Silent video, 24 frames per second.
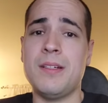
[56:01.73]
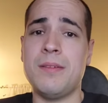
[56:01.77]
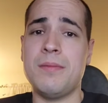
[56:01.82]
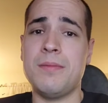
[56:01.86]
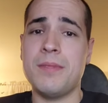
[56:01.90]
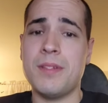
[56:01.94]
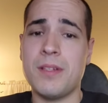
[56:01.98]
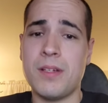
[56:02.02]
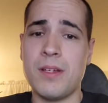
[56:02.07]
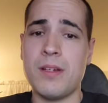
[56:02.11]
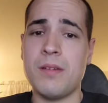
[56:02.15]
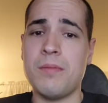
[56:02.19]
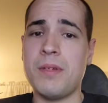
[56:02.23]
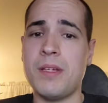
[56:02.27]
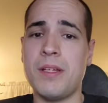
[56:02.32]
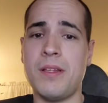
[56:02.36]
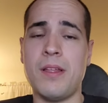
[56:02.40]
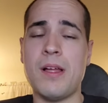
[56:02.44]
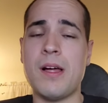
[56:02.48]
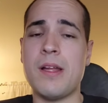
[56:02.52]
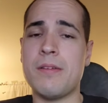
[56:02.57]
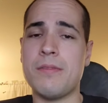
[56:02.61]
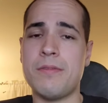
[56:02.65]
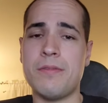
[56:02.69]
They're going to be a
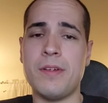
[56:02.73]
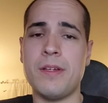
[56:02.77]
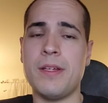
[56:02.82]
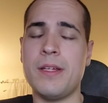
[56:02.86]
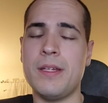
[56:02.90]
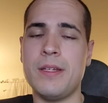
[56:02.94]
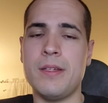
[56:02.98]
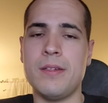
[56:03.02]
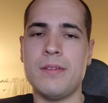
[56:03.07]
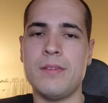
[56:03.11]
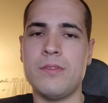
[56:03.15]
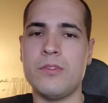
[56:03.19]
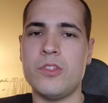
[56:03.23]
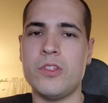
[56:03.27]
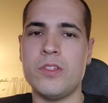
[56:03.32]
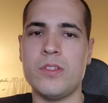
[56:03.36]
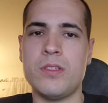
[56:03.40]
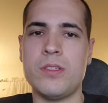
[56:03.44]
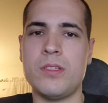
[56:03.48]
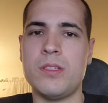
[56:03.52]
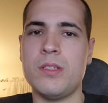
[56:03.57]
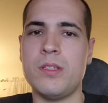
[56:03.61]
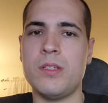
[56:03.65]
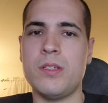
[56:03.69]
lot of fun
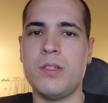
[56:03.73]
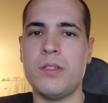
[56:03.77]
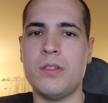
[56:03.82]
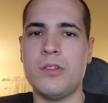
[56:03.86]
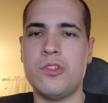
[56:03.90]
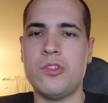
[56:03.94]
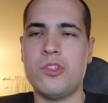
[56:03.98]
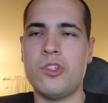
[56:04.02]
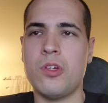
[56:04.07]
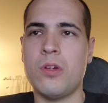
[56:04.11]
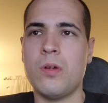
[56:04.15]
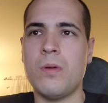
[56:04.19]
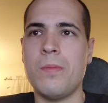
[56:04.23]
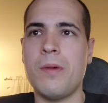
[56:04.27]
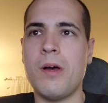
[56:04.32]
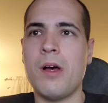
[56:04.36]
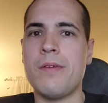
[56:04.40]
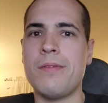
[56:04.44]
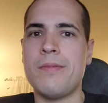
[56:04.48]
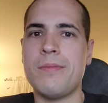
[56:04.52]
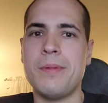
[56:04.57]
just to show them off,